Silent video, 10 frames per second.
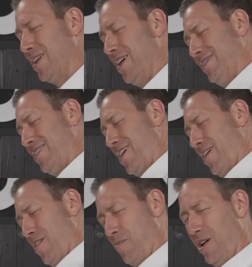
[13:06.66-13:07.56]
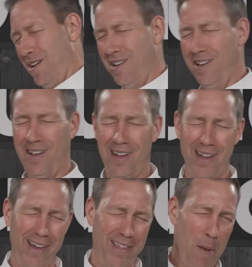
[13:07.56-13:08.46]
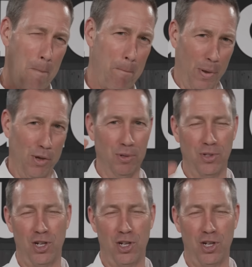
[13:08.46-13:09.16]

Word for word: you next time on The Build